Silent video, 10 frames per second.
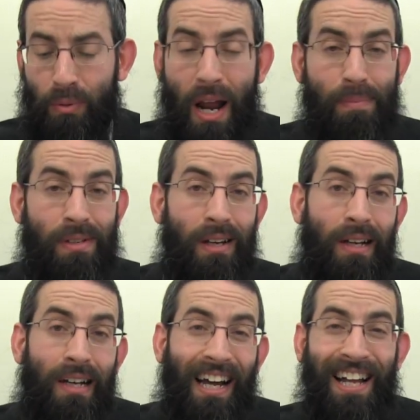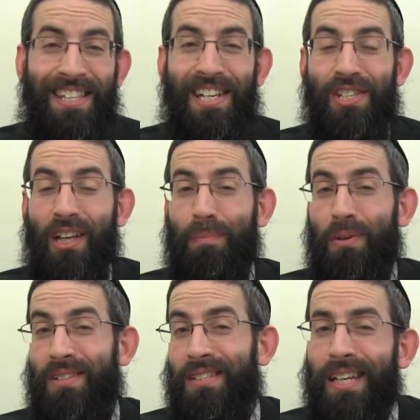Perhaps chatzitza on the
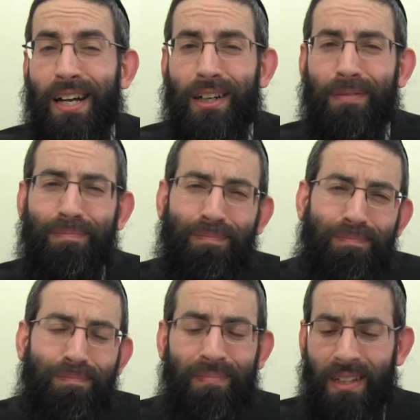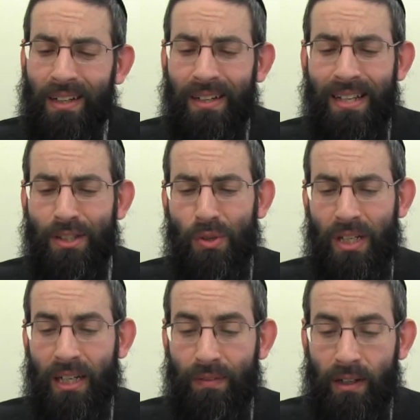person's hair is not so
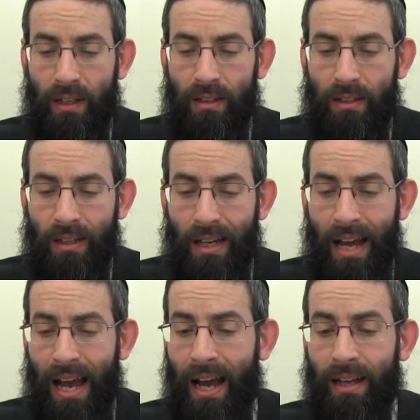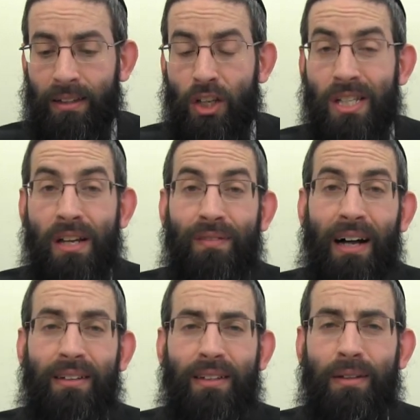significant and doesn't
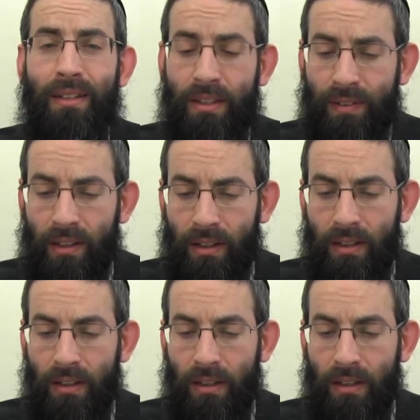invalidate the tefillah.